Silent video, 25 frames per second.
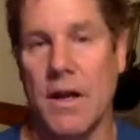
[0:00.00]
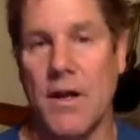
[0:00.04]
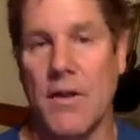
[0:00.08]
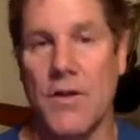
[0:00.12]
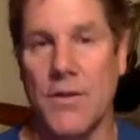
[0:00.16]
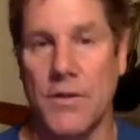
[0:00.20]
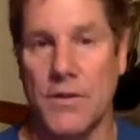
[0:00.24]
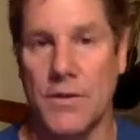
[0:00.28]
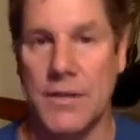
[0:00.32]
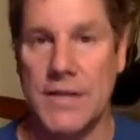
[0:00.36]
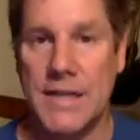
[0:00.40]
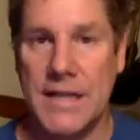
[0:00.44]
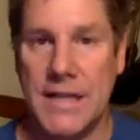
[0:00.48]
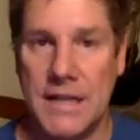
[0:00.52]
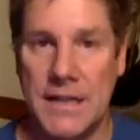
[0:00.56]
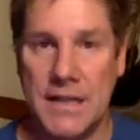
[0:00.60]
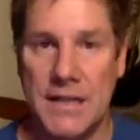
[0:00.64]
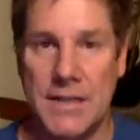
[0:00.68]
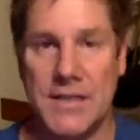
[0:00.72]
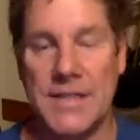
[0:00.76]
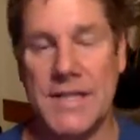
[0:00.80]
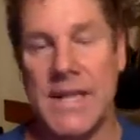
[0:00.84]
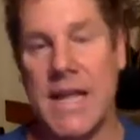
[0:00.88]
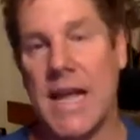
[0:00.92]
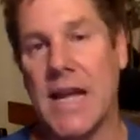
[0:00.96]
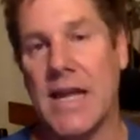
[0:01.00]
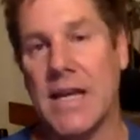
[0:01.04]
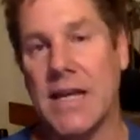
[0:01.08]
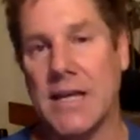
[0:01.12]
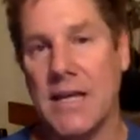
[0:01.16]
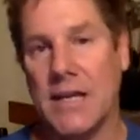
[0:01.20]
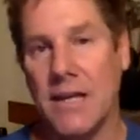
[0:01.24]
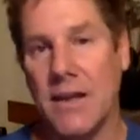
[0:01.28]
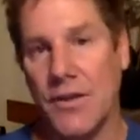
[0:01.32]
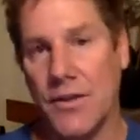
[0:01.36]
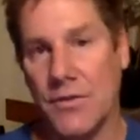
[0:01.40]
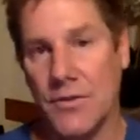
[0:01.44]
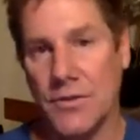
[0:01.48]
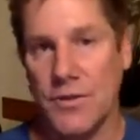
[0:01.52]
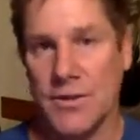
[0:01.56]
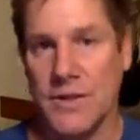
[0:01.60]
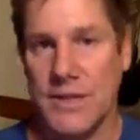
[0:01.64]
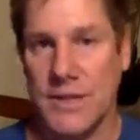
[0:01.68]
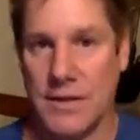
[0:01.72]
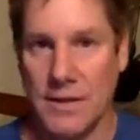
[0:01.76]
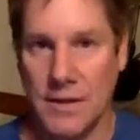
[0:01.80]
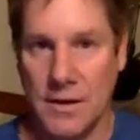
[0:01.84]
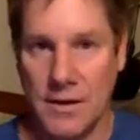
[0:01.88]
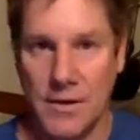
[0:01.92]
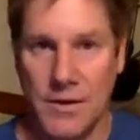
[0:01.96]
13 standing,
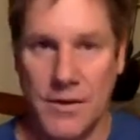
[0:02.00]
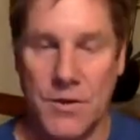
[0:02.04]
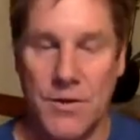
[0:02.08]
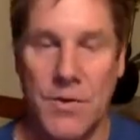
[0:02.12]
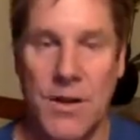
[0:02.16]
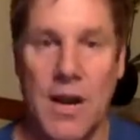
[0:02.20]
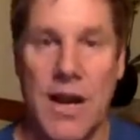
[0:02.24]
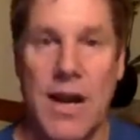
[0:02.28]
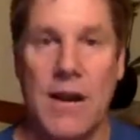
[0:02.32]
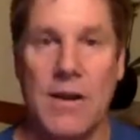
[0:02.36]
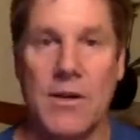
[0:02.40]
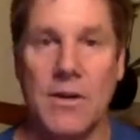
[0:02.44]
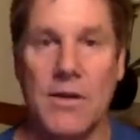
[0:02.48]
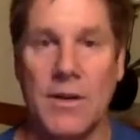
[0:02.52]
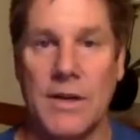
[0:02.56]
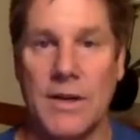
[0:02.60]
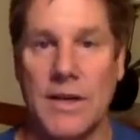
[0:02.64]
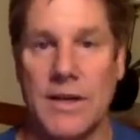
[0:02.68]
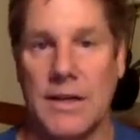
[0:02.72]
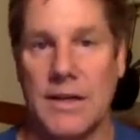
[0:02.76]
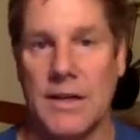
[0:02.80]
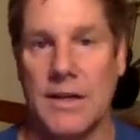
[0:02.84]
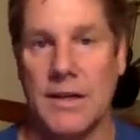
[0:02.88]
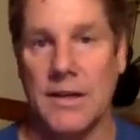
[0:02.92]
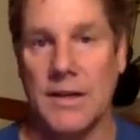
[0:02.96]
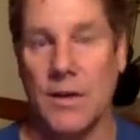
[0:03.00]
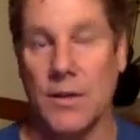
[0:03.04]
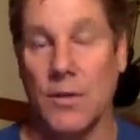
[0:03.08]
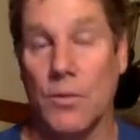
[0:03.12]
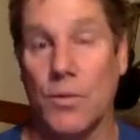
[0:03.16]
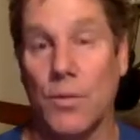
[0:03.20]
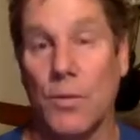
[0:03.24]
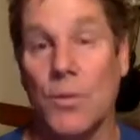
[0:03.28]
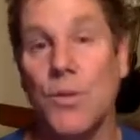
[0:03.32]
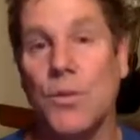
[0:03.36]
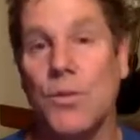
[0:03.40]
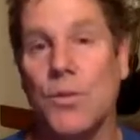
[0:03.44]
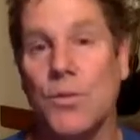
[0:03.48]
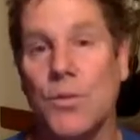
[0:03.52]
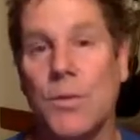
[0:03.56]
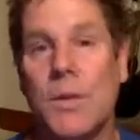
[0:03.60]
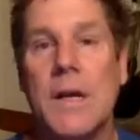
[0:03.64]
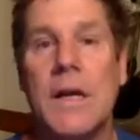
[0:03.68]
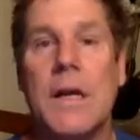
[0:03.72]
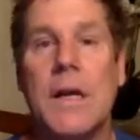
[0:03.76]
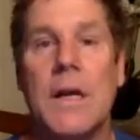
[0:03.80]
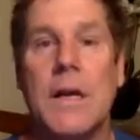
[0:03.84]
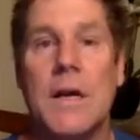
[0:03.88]
13 on the ground in a room